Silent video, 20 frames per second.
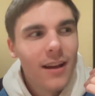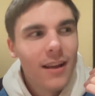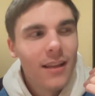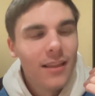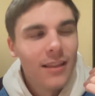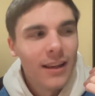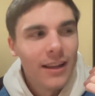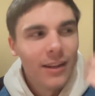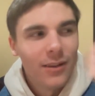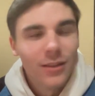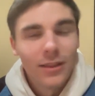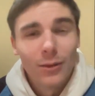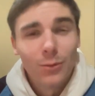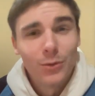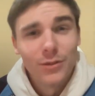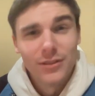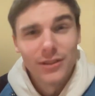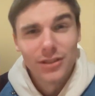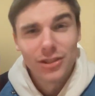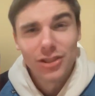like there
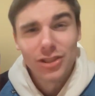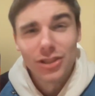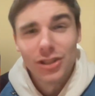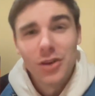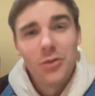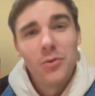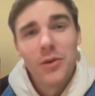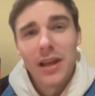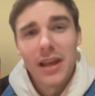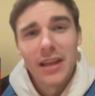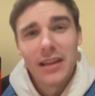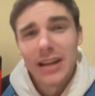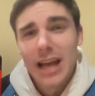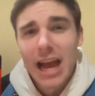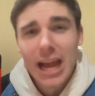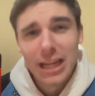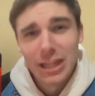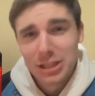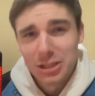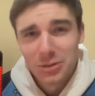was a snow day in
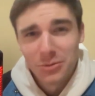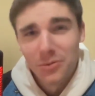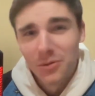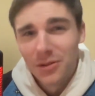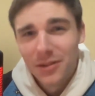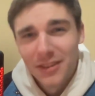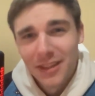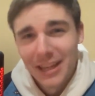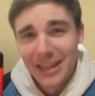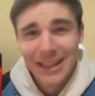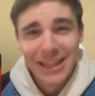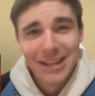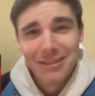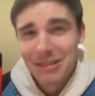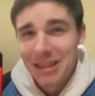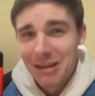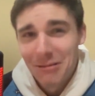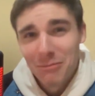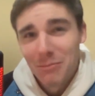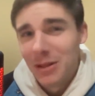high school. Like
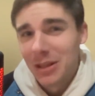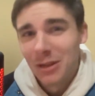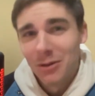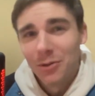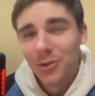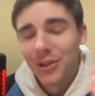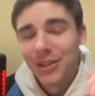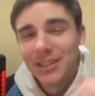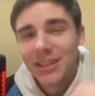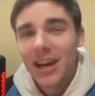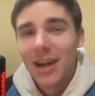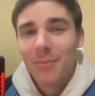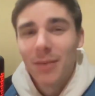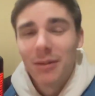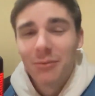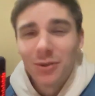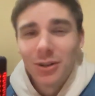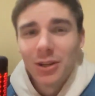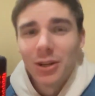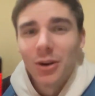that would be the only time
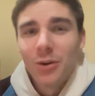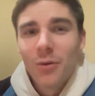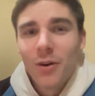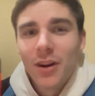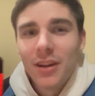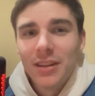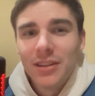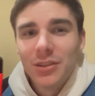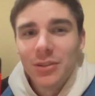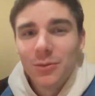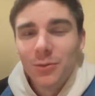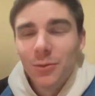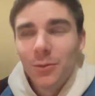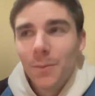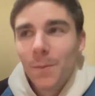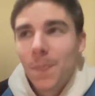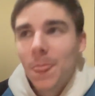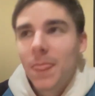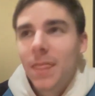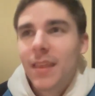I would go on to
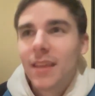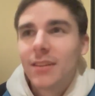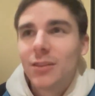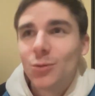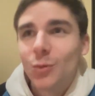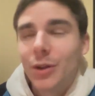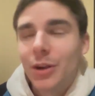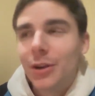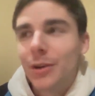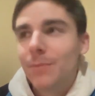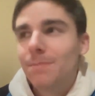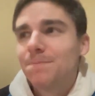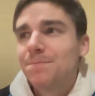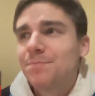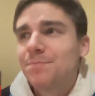Twitter.